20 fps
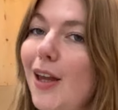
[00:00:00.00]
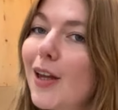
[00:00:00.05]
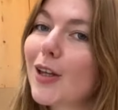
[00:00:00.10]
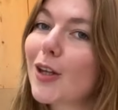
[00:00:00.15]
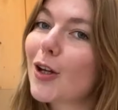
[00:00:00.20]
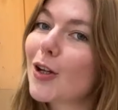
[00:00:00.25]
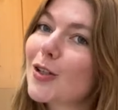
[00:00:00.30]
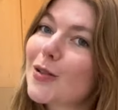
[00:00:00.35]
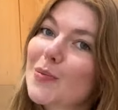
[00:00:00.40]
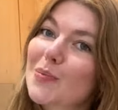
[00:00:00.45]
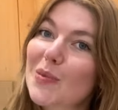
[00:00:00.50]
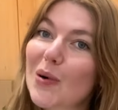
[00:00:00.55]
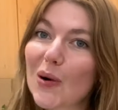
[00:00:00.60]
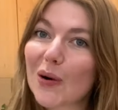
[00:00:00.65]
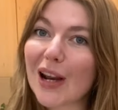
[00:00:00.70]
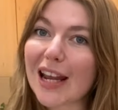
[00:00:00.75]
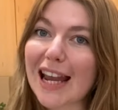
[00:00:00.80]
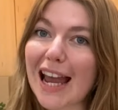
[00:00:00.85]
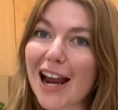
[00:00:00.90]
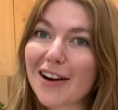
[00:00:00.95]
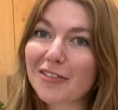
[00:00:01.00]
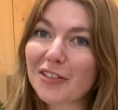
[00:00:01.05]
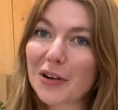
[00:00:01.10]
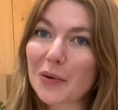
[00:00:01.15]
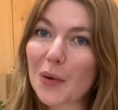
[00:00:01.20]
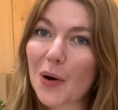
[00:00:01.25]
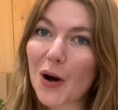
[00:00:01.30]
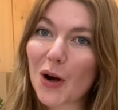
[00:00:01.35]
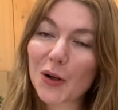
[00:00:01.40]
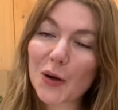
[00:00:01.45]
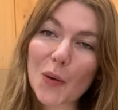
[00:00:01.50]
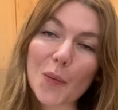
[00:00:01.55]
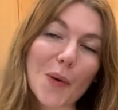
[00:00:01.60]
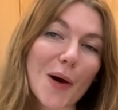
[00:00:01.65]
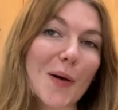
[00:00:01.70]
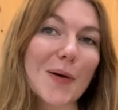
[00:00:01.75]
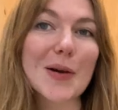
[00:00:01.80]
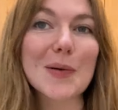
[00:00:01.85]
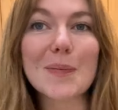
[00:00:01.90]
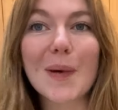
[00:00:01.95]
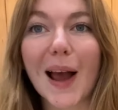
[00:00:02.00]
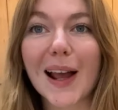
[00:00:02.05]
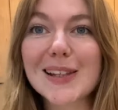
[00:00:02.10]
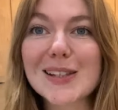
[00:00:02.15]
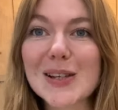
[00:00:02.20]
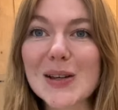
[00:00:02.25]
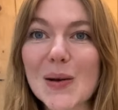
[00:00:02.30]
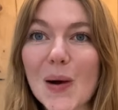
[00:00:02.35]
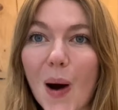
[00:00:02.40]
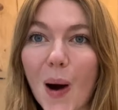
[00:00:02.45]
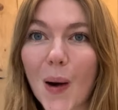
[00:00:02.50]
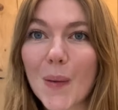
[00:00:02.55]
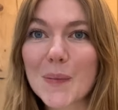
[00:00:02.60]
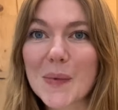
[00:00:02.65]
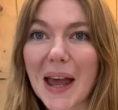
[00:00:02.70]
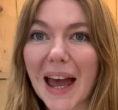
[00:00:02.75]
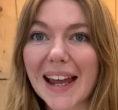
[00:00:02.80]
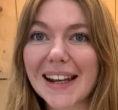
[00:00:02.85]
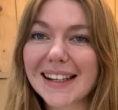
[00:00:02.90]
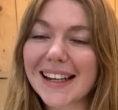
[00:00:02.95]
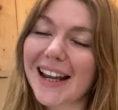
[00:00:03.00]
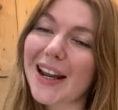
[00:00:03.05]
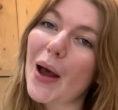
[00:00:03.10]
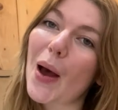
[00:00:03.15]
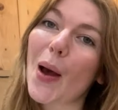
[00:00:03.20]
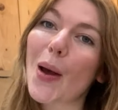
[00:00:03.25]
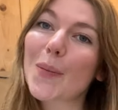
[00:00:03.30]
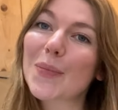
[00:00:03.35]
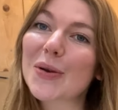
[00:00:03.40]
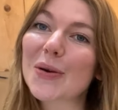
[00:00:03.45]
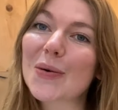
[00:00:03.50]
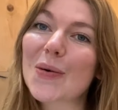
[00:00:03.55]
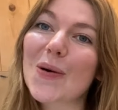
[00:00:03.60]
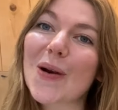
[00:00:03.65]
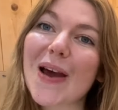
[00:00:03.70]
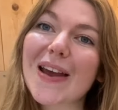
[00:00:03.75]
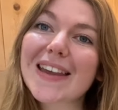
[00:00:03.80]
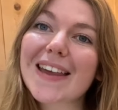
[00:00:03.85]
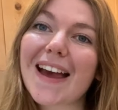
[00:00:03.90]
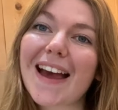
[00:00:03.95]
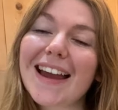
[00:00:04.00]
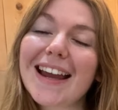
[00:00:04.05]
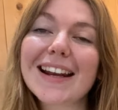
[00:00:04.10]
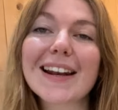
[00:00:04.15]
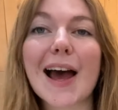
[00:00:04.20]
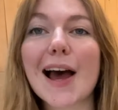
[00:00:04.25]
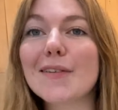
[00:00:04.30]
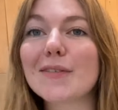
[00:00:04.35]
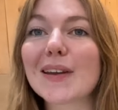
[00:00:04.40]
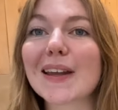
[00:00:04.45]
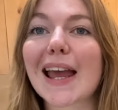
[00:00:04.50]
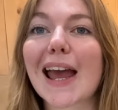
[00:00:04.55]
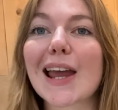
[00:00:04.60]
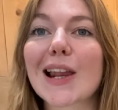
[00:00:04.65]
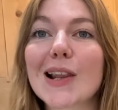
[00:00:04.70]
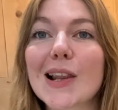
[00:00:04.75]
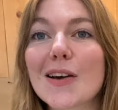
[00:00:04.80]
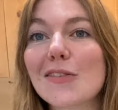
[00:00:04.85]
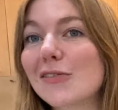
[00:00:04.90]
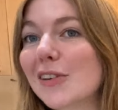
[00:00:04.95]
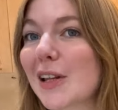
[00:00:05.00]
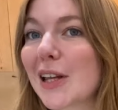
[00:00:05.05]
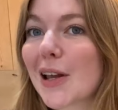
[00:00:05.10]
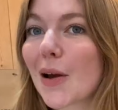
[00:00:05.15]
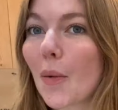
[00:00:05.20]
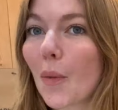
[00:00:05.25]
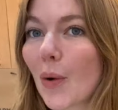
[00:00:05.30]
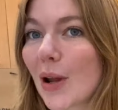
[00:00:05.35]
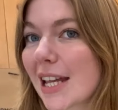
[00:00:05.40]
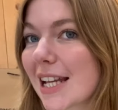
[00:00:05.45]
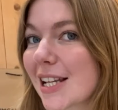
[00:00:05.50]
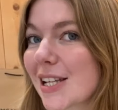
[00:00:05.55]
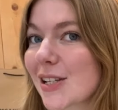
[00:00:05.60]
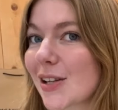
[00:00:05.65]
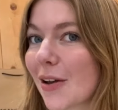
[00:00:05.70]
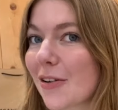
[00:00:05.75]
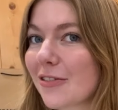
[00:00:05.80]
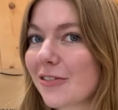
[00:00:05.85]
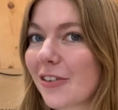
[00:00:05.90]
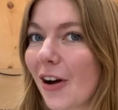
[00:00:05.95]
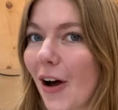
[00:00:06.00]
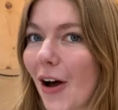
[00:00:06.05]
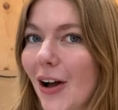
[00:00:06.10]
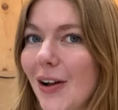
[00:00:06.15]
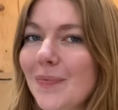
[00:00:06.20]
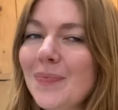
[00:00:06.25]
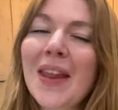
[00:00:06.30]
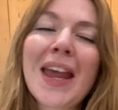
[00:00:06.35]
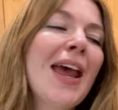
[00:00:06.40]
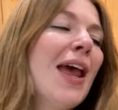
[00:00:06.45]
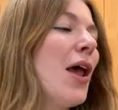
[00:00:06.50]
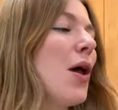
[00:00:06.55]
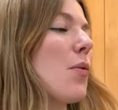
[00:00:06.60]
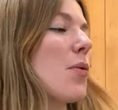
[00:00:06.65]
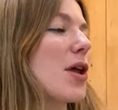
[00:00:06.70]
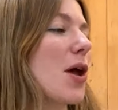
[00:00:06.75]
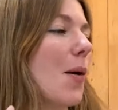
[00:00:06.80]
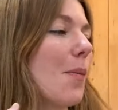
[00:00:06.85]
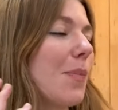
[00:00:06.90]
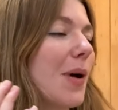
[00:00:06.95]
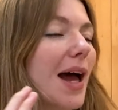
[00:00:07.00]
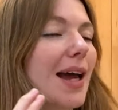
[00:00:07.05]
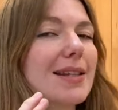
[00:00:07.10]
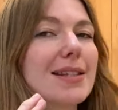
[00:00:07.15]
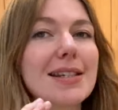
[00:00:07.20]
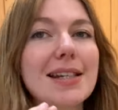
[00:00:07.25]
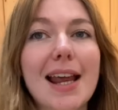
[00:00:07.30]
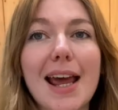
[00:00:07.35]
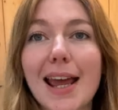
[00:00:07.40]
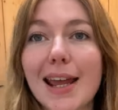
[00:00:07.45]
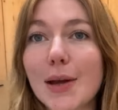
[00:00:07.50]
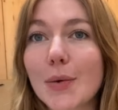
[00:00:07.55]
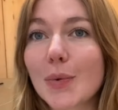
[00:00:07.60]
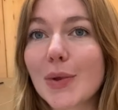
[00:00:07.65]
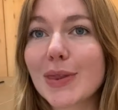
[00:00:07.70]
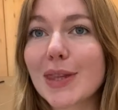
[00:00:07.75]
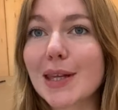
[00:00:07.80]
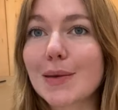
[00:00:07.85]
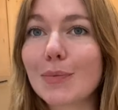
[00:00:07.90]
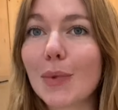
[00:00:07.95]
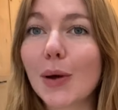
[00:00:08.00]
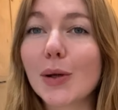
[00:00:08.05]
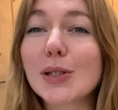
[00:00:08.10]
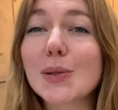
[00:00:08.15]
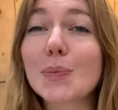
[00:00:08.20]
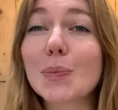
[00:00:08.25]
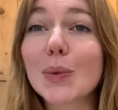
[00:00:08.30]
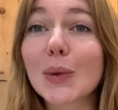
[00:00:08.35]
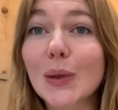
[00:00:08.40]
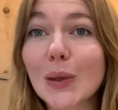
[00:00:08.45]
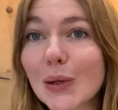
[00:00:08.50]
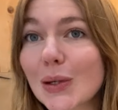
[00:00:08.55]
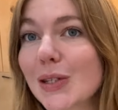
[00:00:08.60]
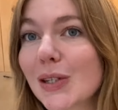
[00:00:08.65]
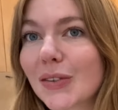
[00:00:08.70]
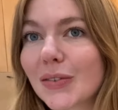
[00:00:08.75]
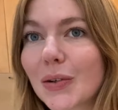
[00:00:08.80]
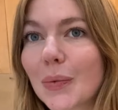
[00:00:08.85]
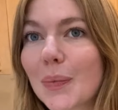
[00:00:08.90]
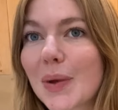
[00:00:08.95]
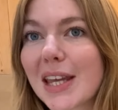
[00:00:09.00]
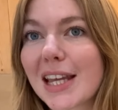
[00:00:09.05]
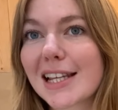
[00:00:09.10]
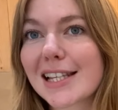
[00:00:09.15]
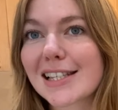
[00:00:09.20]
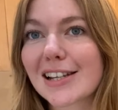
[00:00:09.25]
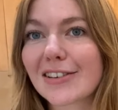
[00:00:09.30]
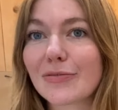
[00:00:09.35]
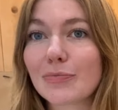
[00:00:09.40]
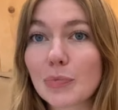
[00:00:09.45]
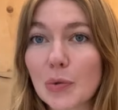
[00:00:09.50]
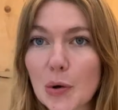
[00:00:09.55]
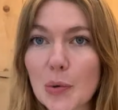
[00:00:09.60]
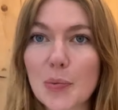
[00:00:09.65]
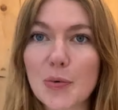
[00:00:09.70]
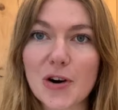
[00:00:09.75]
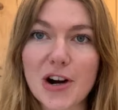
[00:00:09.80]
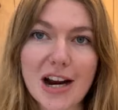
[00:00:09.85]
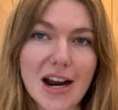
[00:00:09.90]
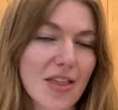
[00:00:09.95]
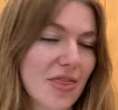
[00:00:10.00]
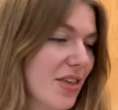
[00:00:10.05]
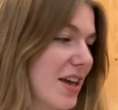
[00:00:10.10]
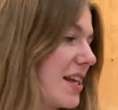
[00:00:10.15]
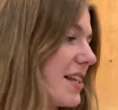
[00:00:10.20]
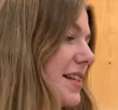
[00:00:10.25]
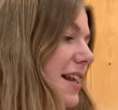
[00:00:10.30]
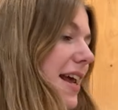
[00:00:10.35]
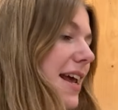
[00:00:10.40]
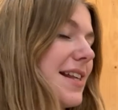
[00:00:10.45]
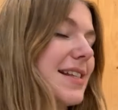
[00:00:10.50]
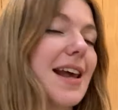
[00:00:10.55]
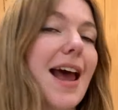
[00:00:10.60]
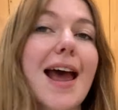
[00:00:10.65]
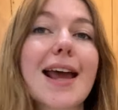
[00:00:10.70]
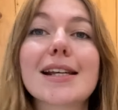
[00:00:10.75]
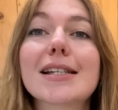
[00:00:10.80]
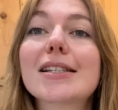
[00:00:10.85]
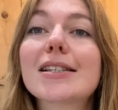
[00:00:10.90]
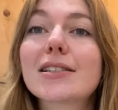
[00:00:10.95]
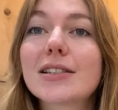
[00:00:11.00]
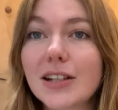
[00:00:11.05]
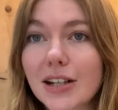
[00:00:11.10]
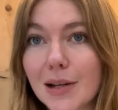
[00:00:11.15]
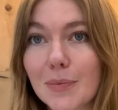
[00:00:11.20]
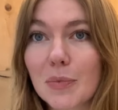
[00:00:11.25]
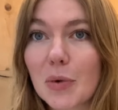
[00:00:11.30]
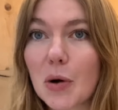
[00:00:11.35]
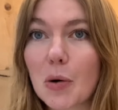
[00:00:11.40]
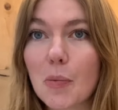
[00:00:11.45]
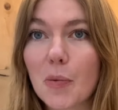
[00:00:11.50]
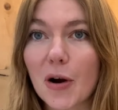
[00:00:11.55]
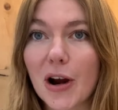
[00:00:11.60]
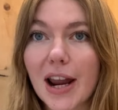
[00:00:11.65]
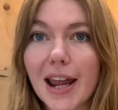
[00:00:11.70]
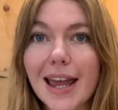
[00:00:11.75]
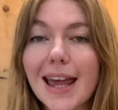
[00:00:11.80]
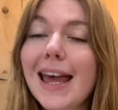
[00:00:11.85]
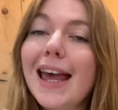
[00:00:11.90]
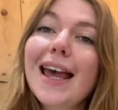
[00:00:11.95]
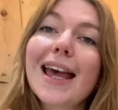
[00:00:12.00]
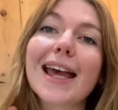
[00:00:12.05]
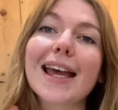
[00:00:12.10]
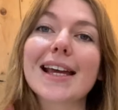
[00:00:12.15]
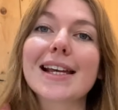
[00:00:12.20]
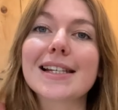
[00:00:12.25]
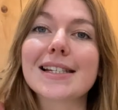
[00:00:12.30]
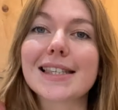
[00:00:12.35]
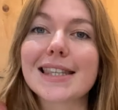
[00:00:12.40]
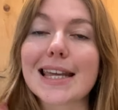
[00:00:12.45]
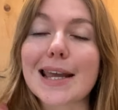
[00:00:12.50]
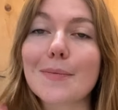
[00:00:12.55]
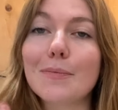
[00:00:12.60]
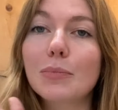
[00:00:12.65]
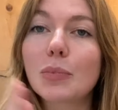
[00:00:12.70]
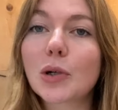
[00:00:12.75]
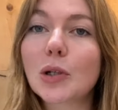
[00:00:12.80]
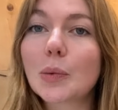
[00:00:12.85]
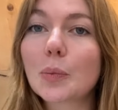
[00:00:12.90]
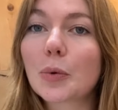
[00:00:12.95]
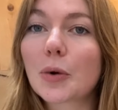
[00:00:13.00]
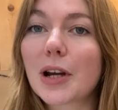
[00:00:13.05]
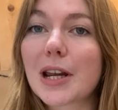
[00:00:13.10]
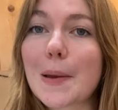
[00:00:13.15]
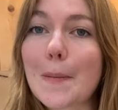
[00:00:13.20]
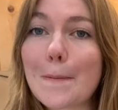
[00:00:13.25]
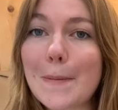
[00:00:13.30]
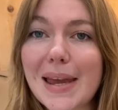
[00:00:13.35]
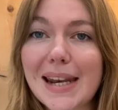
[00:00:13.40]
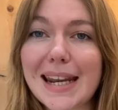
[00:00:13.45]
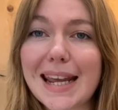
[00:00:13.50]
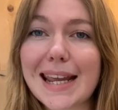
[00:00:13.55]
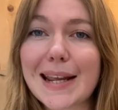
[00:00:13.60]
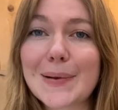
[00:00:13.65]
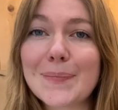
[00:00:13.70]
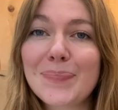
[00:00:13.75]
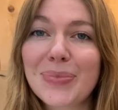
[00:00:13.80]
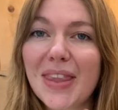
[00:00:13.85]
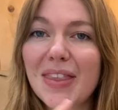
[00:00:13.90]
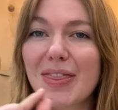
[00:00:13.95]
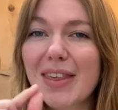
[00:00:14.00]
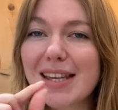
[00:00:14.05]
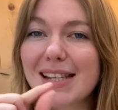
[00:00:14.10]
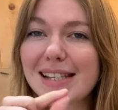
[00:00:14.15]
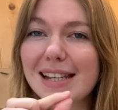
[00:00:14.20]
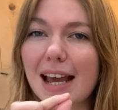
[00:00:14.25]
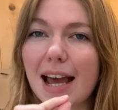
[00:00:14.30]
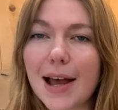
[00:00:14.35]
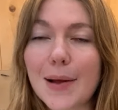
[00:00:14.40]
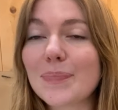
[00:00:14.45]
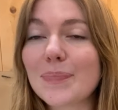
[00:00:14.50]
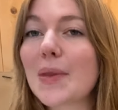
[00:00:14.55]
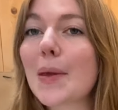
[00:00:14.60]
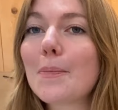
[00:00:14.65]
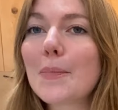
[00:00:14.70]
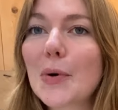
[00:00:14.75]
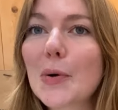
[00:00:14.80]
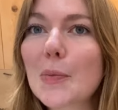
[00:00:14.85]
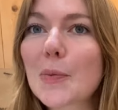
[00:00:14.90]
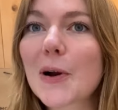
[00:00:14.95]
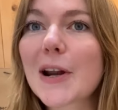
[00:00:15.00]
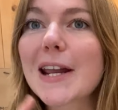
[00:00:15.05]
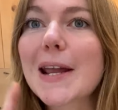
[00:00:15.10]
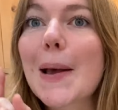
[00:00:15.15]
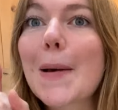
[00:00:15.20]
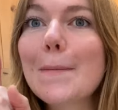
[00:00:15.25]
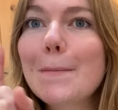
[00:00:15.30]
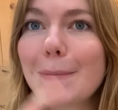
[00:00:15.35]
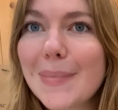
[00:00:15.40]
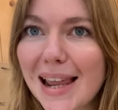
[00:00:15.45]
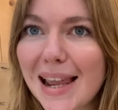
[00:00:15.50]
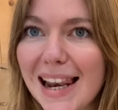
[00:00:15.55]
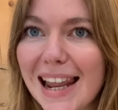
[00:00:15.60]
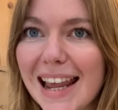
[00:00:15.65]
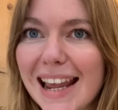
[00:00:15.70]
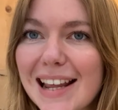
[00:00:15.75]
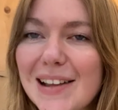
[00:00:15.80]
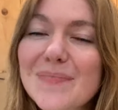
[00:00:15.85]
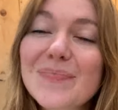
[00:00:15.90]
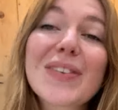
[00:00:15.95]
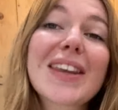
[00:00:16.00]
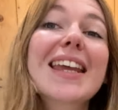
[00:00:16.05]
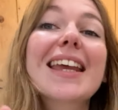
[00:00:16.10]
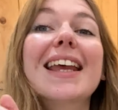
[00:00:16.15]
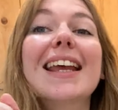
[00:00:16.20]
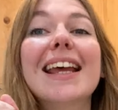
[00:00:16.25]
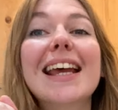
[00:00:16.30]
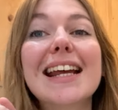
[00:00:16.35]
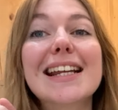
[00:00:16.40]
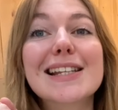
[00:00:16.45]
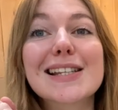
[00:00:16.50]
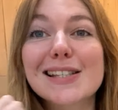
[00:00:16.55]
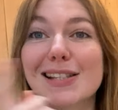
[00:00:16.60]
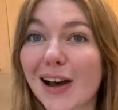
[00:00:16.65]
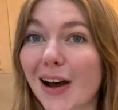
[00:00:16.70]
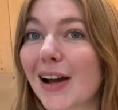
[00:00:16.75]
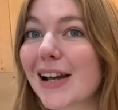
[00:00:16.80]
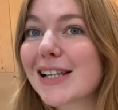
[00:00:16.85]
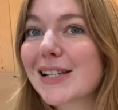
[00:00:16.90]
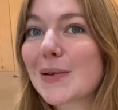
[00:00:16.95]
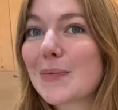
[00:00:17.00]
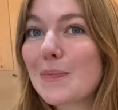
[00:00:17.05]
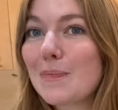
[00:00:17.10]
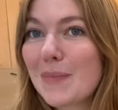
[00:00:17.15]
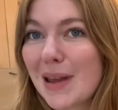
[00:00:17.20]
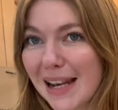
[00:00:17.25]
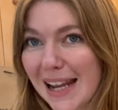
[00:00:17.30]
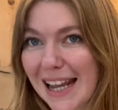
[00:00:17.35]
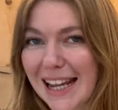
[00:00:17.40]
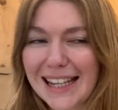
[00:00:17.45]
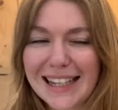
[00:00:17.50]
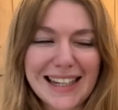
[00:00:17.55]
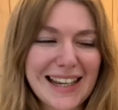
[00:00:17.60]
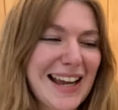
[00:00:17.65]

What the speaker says: Good morning, everyone. Welcome back to Armcandy. I hope you're all okay and having a lovely week so far. We are back today with the most beautiful piece of Mulberry. This is a stunning Mulberry. It is the Mulberry Mini. This Mulberry Millie in size mini.